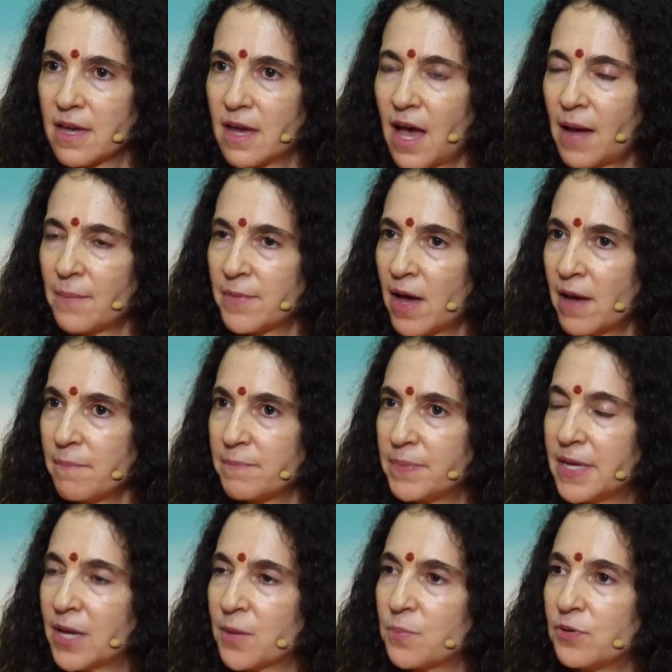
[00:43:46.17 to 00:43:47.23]
I'm not
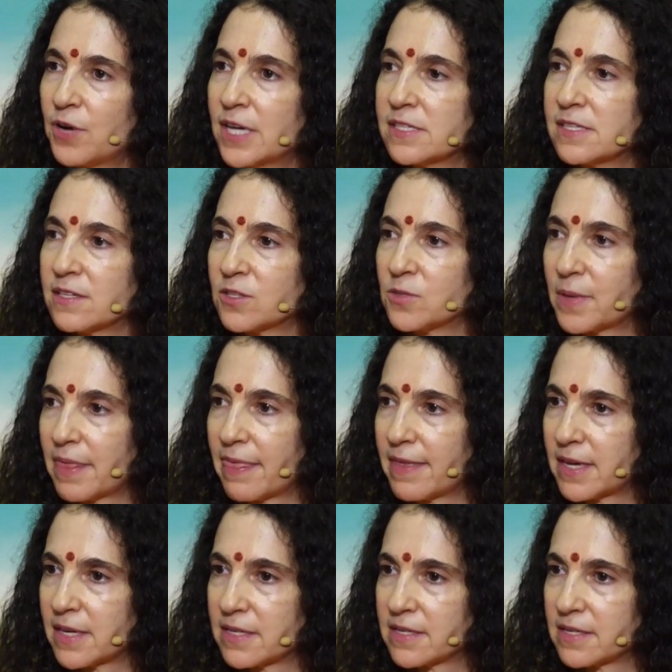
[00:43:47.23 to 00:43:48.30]
being present with
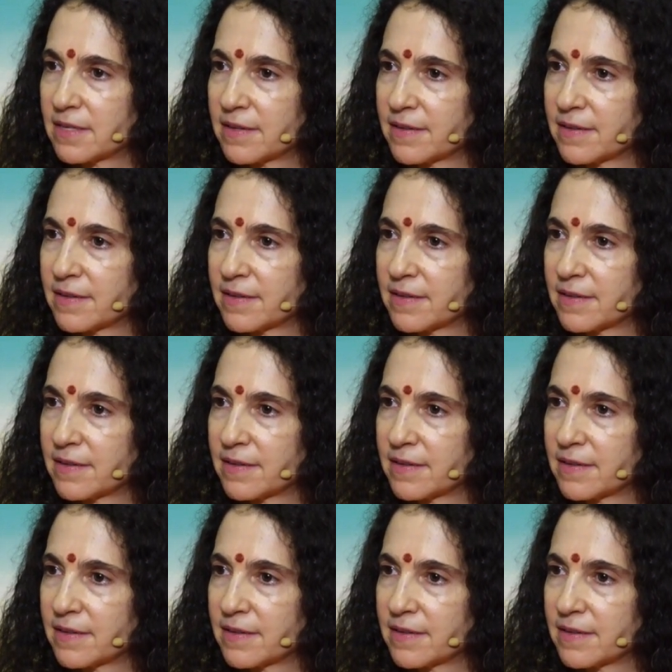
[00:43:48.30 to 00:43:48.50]
it.